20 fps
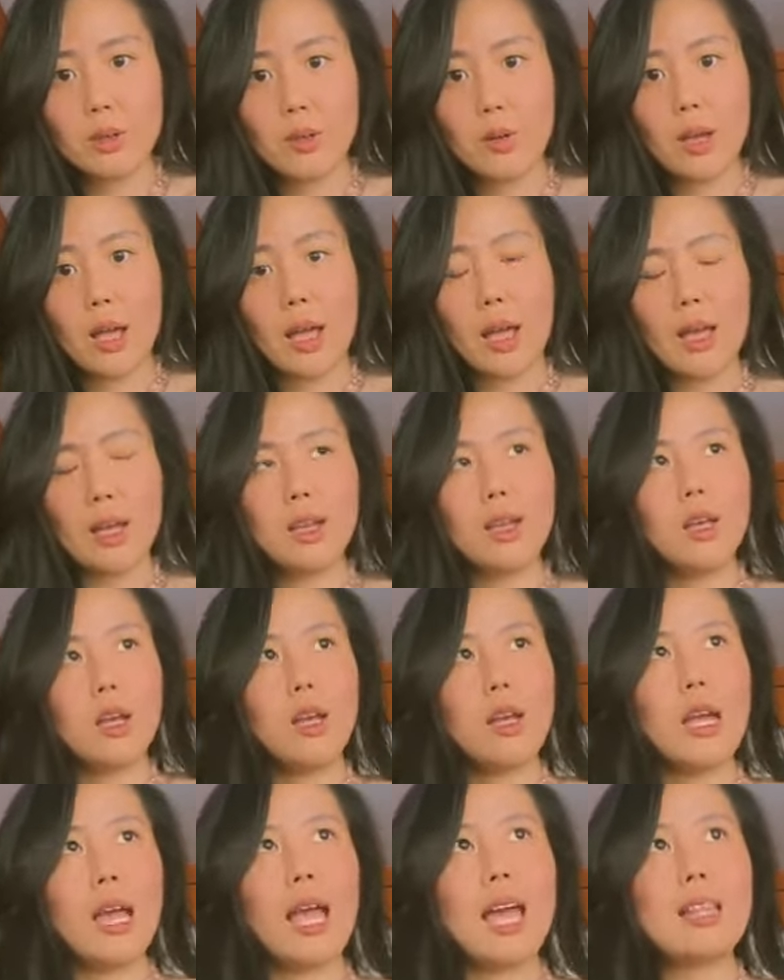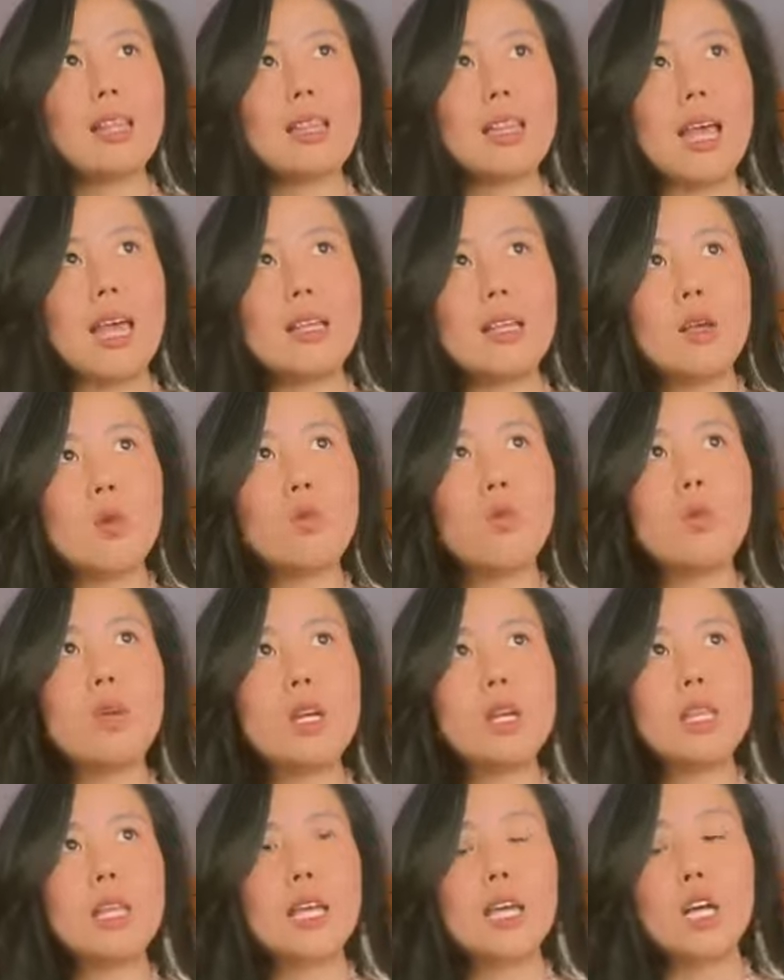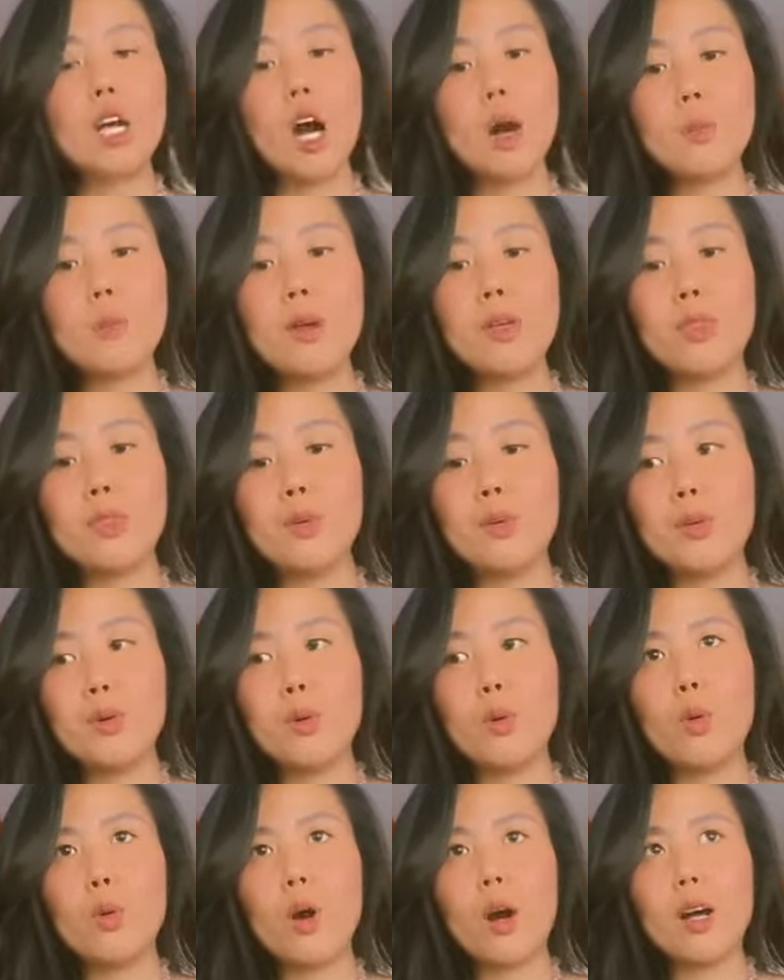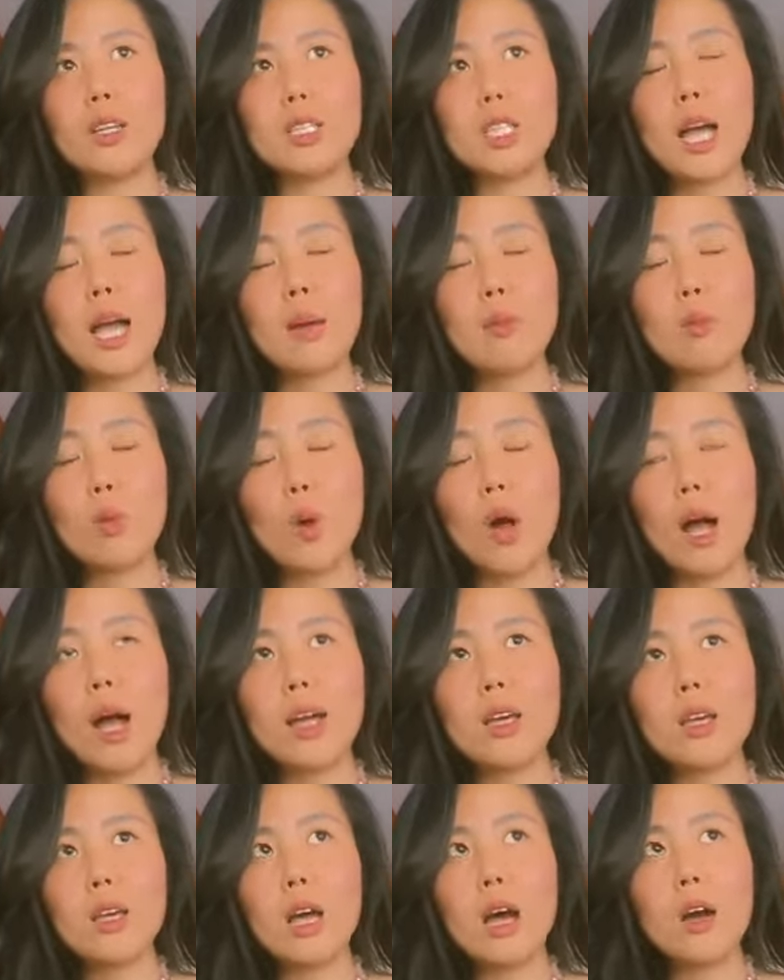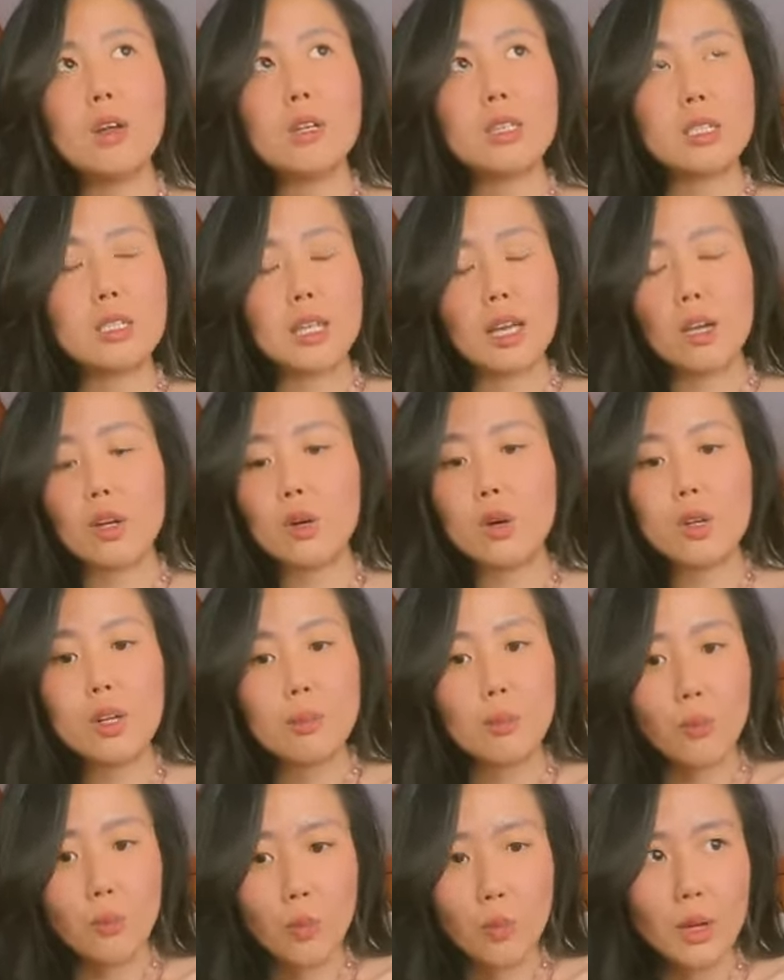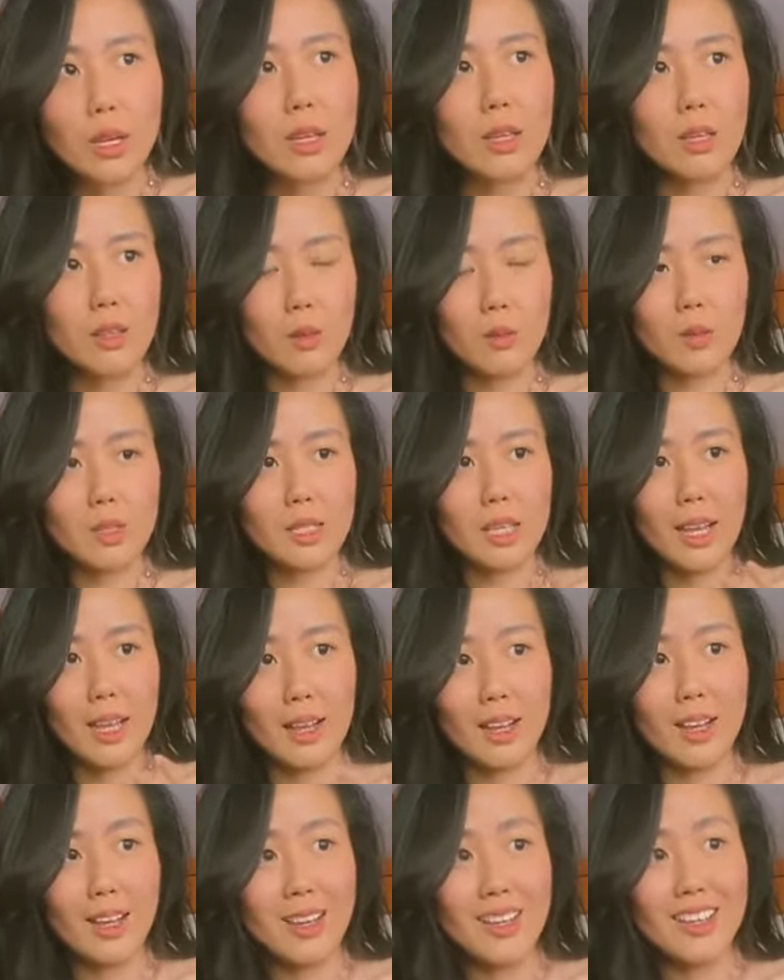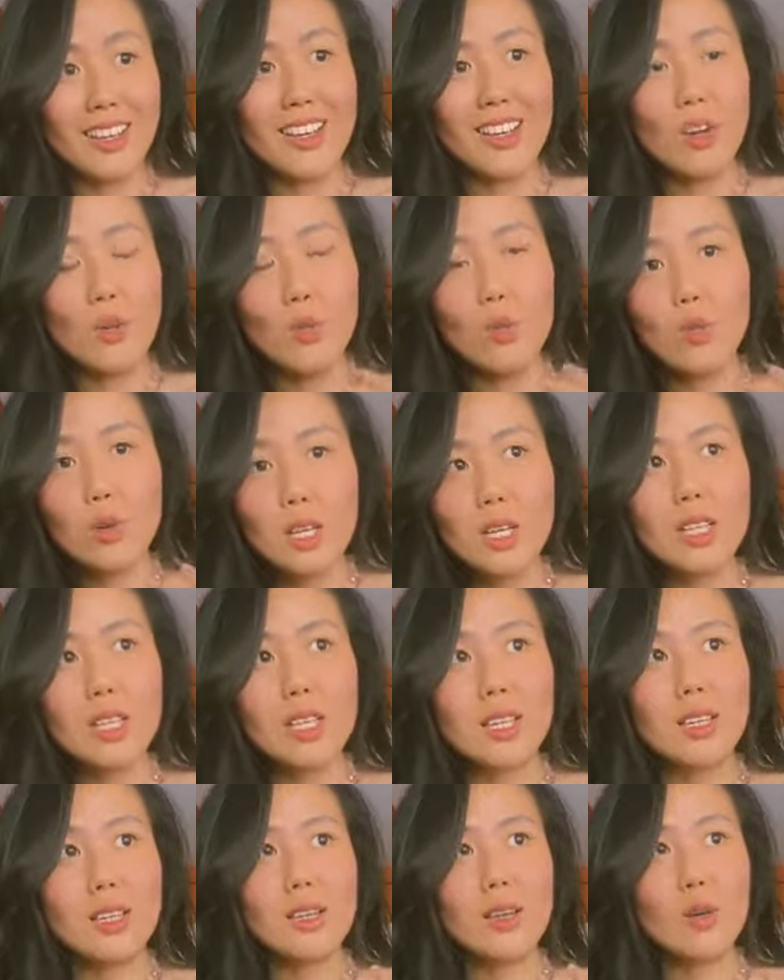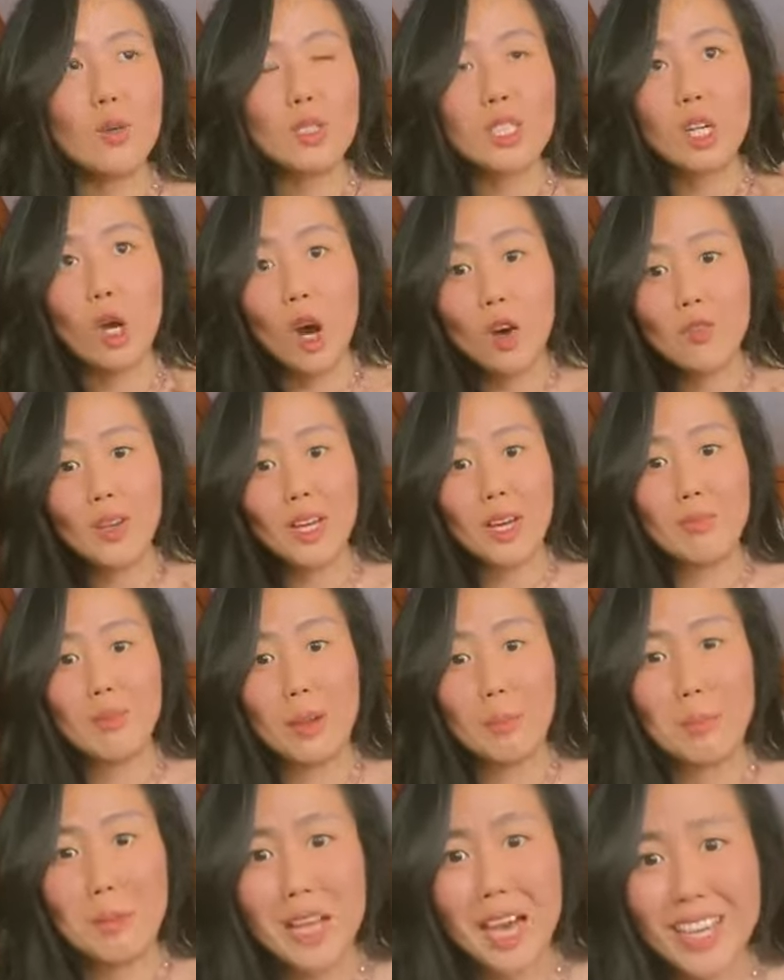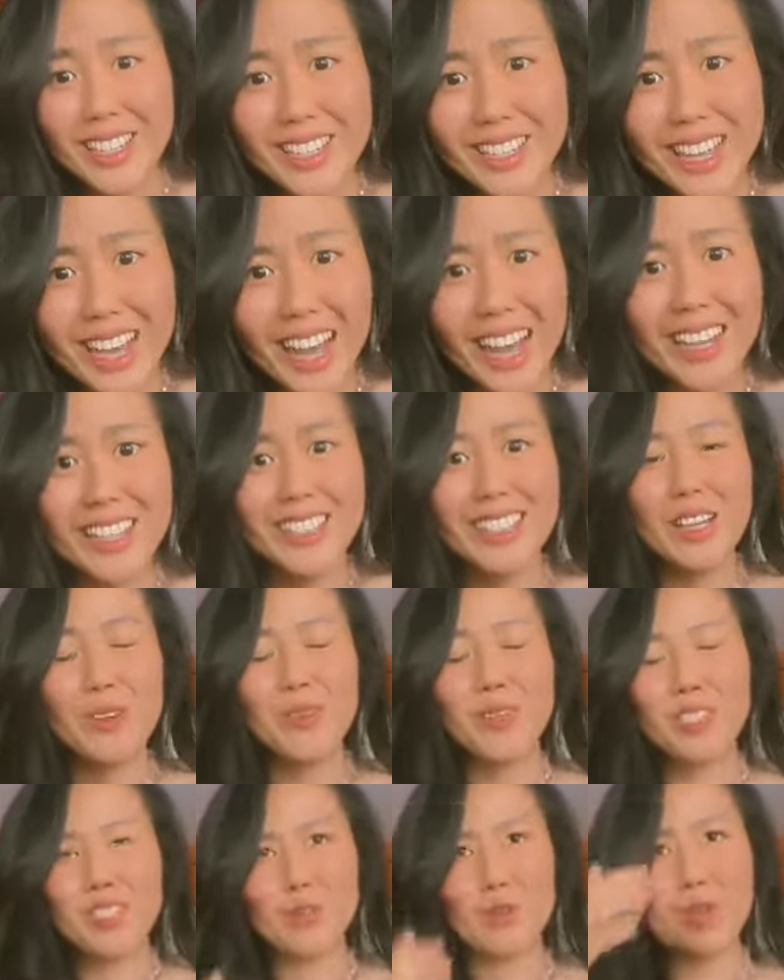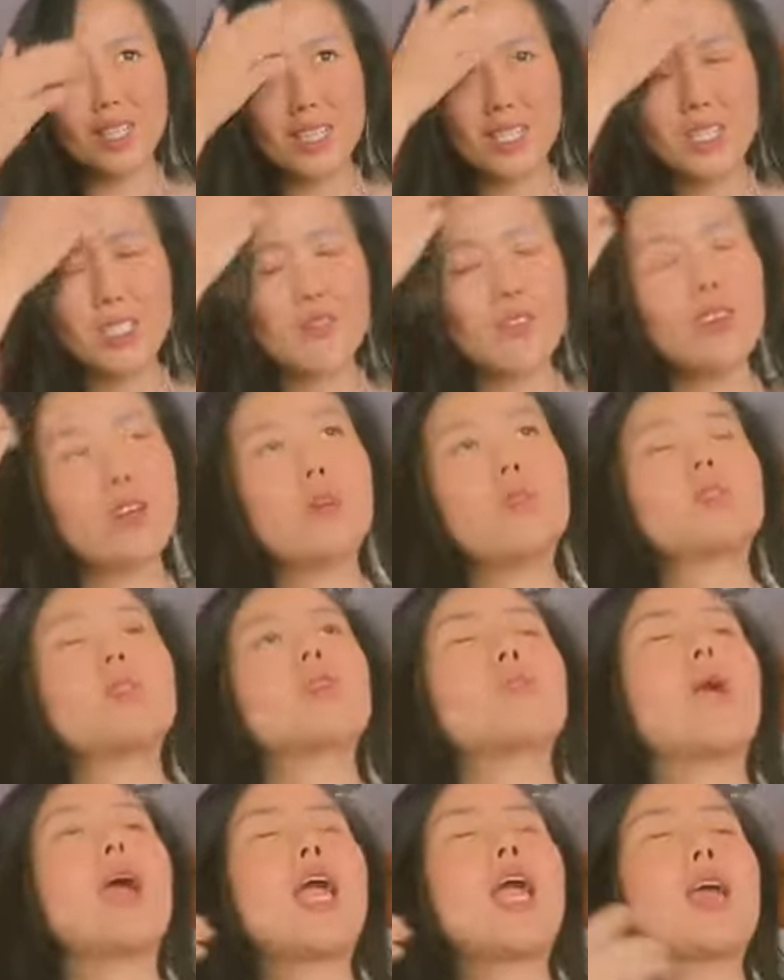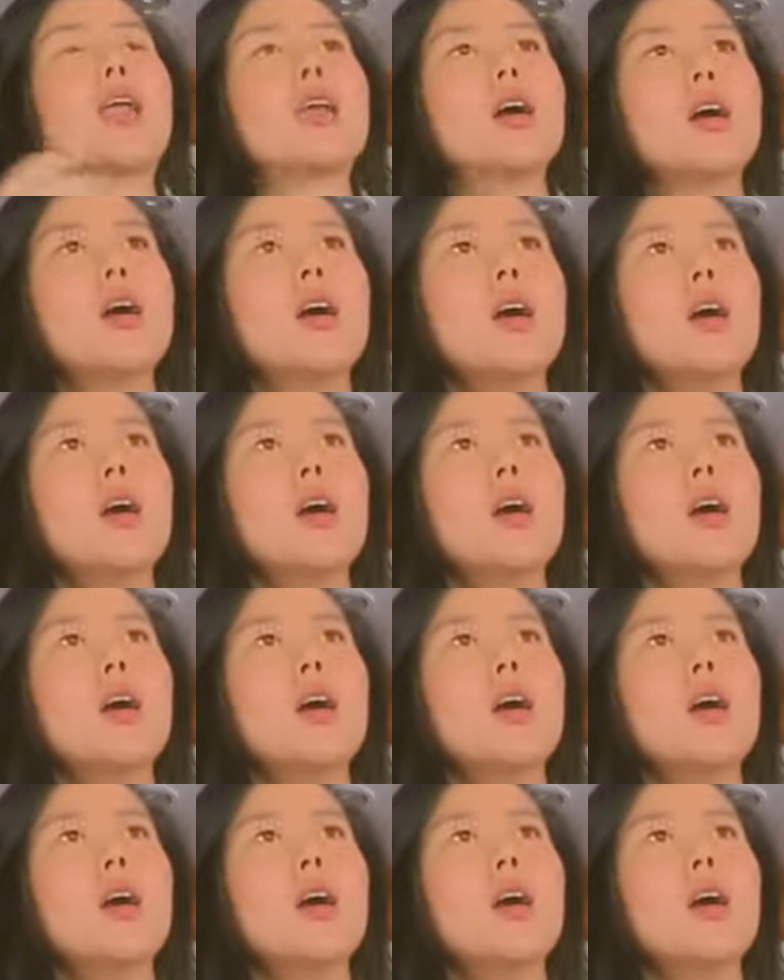okay? And it really got me through a time where I honestly, I couldn't breathe. It was like really, it was coughing up like blood, guys. It was really difficult terrain.